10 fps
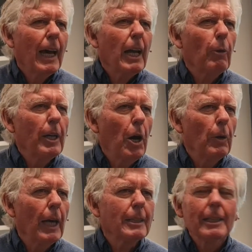How do I
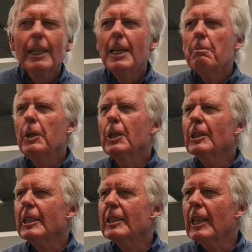know that?
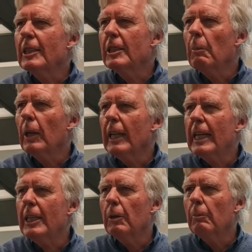Because it says in the
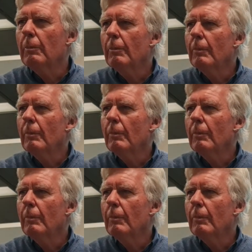millennium